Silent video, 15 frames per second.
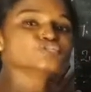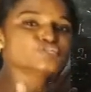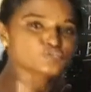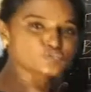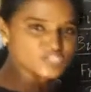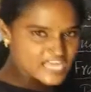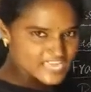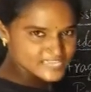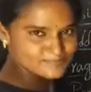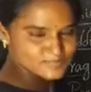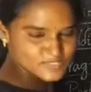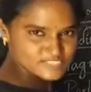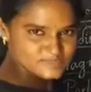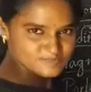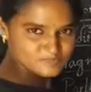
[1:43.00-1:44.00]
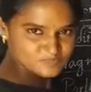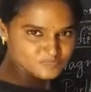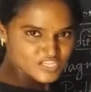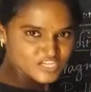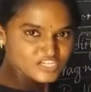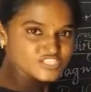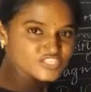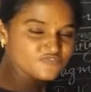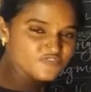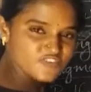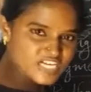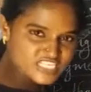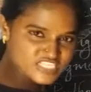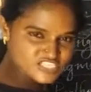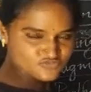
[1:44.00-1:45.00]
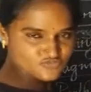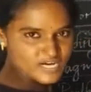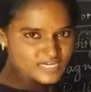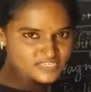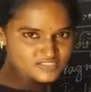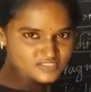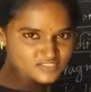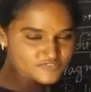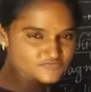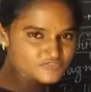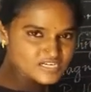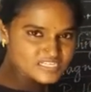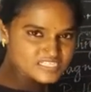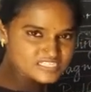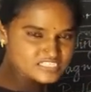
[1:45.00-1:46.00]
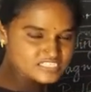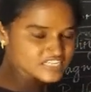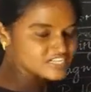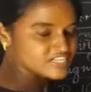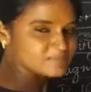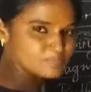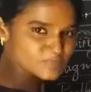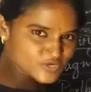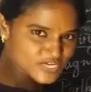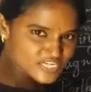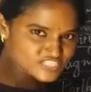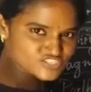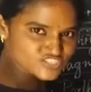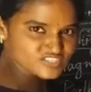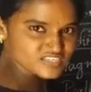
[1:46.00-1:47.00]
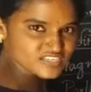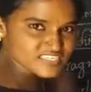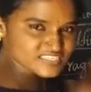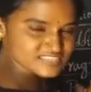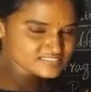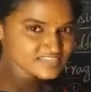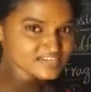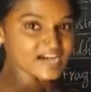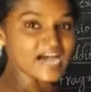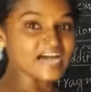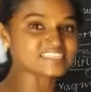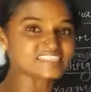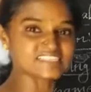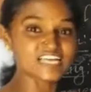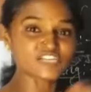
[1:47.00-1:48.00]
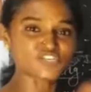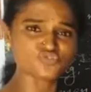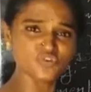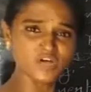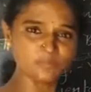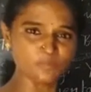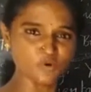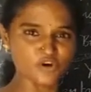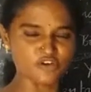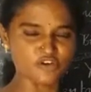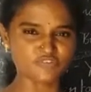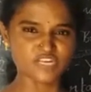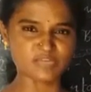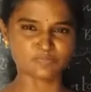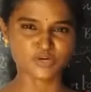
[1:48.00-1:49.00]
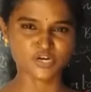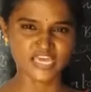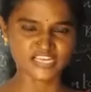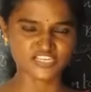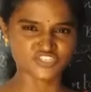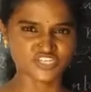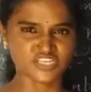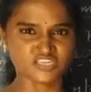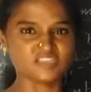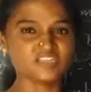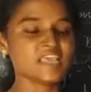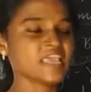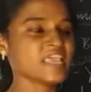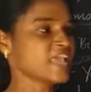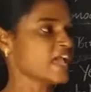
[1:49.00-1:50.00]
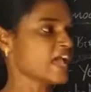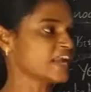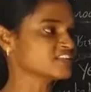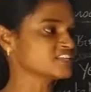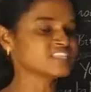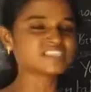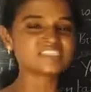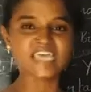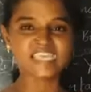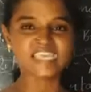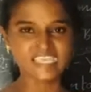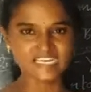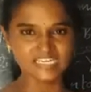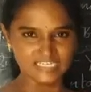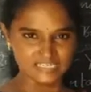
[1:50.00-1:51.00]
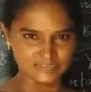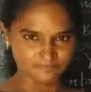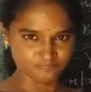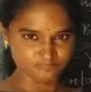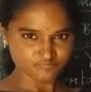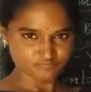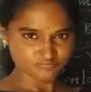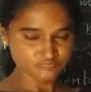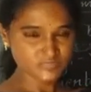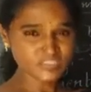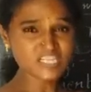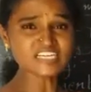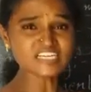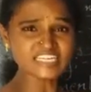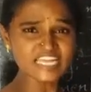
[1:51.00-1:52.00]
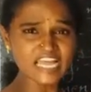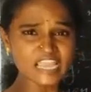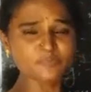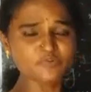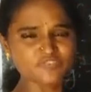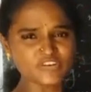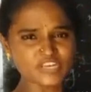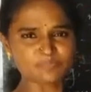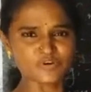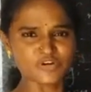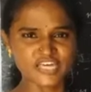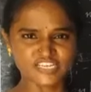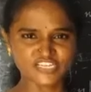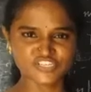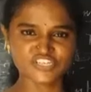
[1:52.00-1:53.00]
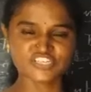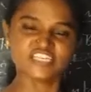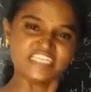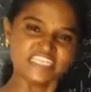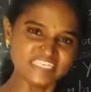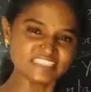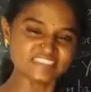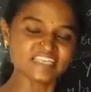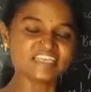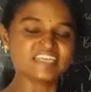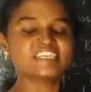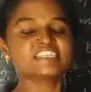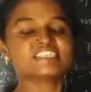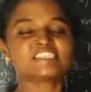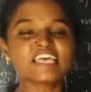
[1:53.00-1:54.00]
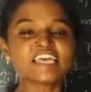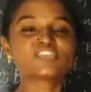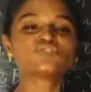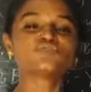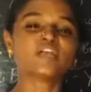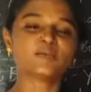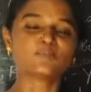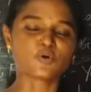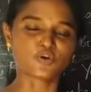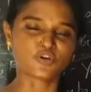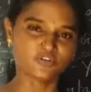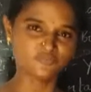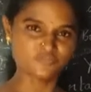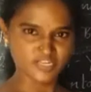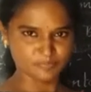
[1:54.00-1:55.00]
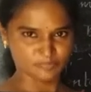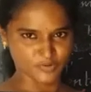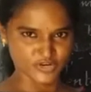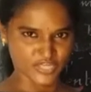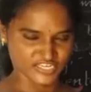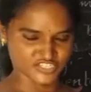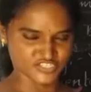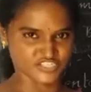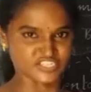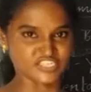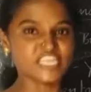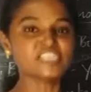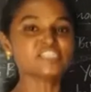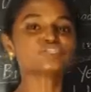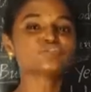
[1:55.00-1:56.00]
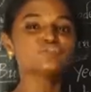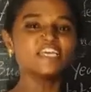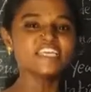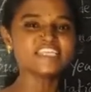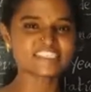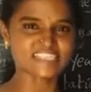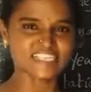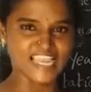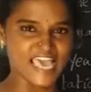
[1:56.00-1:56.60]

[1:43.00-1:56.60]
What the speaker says: two types. The first reproduction is a asexual mode of reproduction, and the second type of reproduction is sexual mode of reproduction. In today's